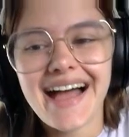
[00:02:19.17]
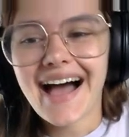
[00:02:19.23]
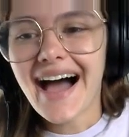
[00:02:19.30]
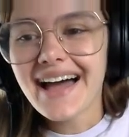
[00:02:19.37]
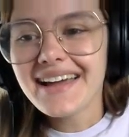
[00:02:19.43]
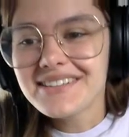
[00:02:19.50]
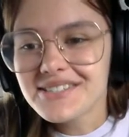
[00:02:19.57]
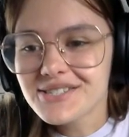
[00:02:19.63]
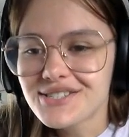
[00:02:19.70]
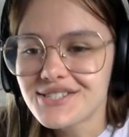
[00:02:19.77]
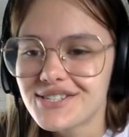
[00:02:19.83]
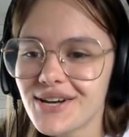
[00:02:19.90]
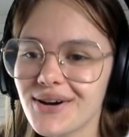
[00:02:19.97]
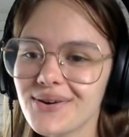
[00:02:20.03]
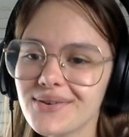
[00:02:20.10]
I just
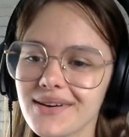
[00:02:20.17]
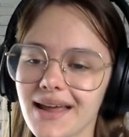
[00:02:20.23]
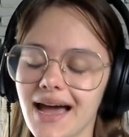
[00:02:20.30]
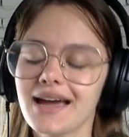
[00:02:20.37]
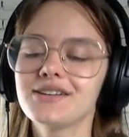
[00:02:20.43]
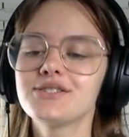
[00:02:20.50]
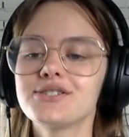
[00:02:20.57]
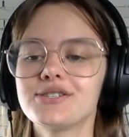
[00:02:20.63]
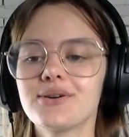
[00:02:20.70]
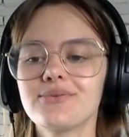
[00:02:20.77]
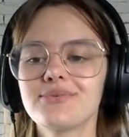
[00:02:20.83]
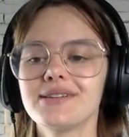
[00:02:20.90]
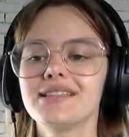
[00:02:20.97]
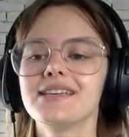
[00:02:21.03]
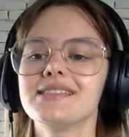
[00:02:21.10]
don't
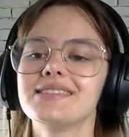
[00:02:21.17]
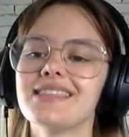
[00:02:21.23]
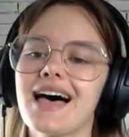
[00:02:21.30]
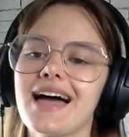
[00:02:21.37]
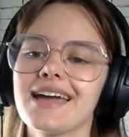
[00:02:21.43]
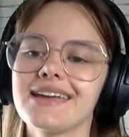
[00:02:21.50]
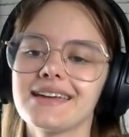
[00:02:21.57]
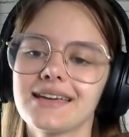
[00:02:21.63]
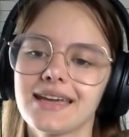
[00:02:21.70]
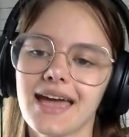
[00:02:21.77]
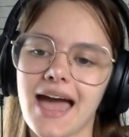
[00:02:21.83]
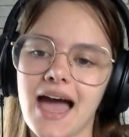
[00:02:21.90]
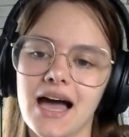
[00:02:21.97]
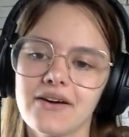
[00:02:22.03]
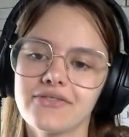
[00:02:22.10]
really like
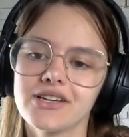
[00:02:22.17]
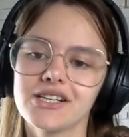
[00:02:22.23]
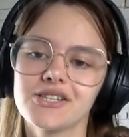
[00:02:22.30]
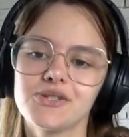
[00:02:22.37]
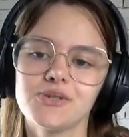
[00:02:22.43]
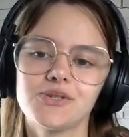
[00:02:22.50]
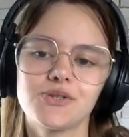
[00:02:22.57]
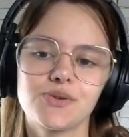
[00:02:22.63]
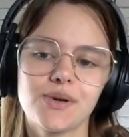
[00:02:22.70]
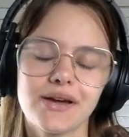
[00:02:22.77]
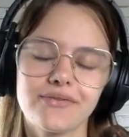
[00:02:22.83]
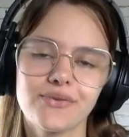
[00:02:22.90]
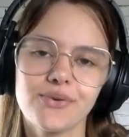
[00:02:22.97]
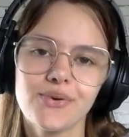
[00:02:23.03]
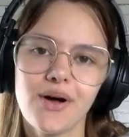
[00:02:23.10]
having to
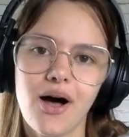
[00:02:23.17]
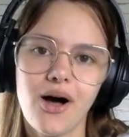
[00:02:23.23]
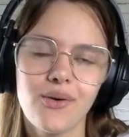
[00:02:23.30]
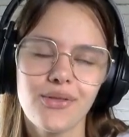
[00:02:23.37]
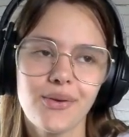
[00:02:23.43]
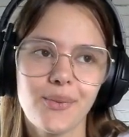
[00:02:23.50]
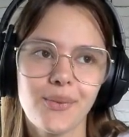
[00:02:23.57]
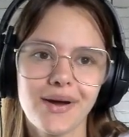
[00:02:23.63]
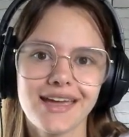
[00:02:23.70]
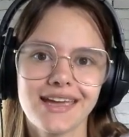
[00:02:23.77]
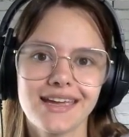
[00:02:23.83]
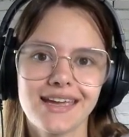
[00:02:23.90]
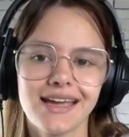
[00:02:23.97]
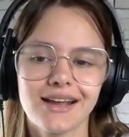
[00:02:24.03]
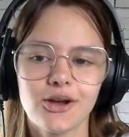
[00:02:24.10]
travel all the
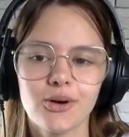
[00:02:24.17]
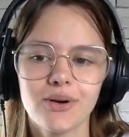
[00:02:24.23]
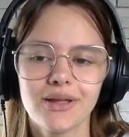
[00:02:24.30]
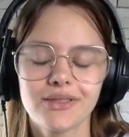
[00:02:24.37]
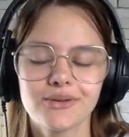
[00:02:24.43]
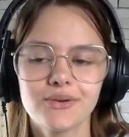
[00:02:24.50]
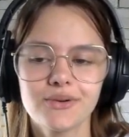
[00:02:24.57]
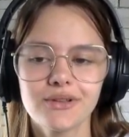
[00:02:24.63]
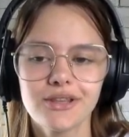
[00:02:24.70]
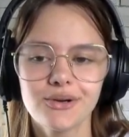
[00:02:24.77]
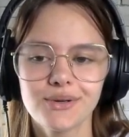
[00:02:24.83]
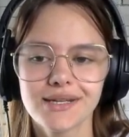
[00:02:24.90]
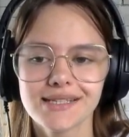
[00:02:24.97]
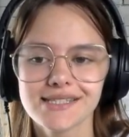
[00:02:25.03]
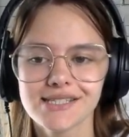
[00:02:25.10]
way and going through a
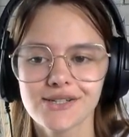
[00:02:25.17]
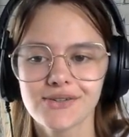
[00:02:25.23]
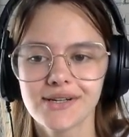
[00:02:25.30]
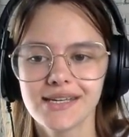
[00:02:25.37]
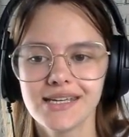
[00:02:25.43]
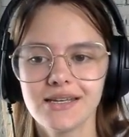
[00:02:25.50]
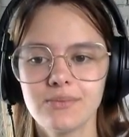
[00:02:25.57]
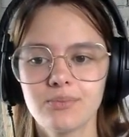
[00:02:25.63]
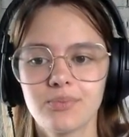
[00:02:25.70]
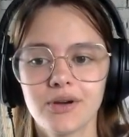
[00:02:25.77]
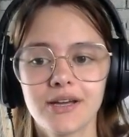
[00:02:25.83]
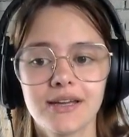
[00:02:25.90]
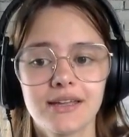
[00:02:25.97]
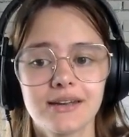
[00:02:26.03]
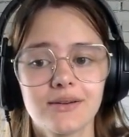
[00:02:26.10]
loading screen.
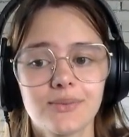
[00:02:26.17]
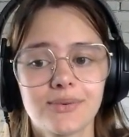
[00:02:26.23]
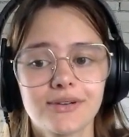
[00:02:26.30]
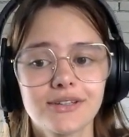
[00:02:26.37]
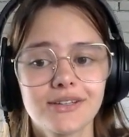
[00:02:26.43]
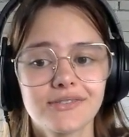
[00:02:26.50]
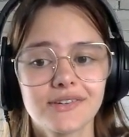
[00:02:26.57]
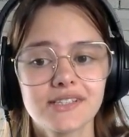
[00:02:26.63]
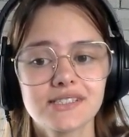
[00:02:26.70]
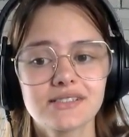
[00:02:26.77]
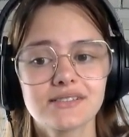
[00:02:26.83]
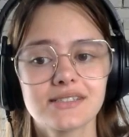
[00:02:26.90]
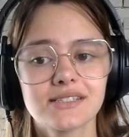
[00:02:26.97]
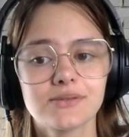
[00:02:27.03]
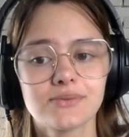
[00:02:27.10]
But World
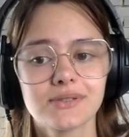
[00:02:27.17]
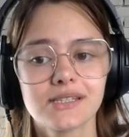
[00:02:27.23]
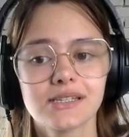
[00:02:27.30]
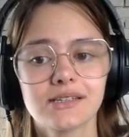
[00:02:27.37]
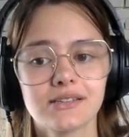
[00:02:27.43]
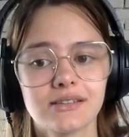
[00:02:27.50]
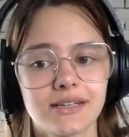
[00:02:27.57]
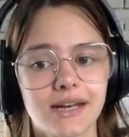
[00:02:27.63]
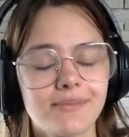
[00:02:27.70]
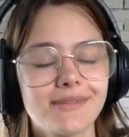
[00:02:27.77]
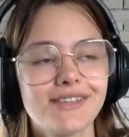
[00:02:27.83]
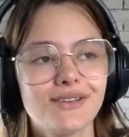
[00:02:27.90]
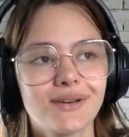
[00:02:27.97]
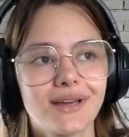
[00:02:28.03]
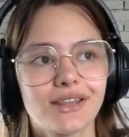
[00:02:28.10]
Adventures is really good. I
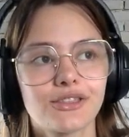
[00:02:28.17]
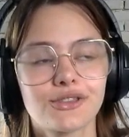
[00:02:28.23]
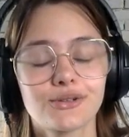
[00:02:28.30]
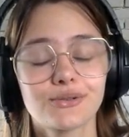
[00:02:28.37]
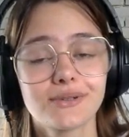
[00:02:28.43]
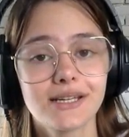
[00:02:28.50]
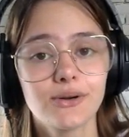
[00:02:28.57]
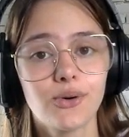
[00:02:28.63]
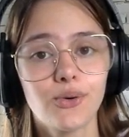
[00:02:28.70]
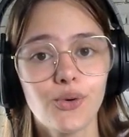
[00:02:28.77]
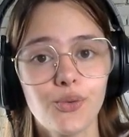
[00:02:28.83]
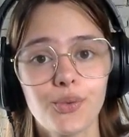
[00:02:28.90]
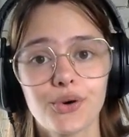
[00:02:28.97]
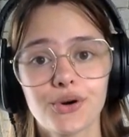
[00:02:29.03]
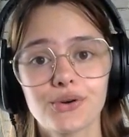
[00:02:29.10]
mean, you get 3
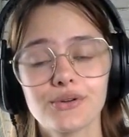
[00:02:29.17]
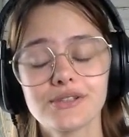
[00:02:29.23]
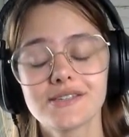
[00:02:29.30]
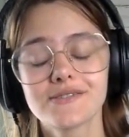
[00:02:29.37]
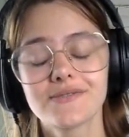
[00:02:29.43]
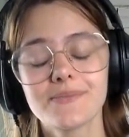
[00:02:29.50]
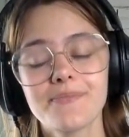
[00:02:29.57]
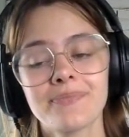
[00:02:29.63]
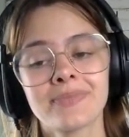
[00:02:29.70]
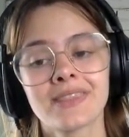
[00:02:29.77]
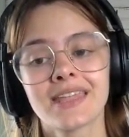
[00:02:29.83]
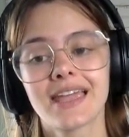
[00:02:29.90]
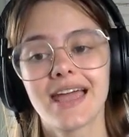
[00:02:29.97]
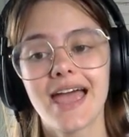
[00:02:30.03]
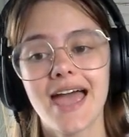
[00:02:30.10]
whole worlds
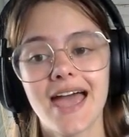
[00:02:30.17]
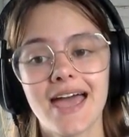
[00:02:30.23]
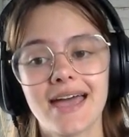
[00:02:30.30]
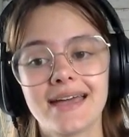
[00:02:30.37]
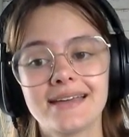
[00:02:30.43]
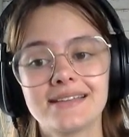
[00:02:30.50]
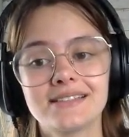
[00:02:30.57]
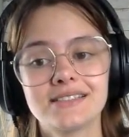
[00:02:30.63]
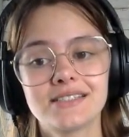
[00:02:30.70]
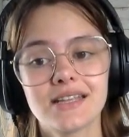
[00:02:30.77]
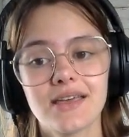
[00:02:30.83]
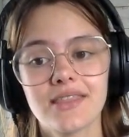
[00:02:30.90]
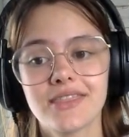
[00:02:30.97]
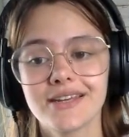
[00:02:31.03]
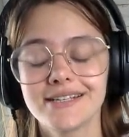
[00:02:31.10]
and
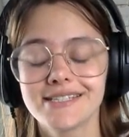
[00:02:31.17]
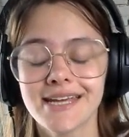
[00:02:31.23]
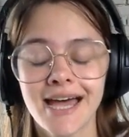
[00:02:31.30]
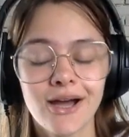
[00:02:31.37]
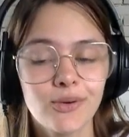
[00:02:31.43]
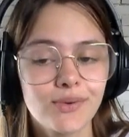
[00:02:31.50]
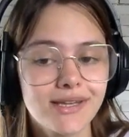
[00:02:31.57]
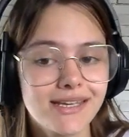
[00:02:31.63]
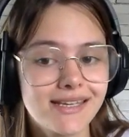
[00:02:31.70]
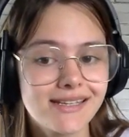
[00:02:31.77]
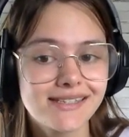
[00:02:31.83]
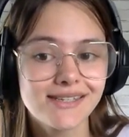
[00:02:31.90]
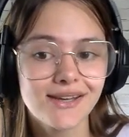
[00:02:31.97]
the townies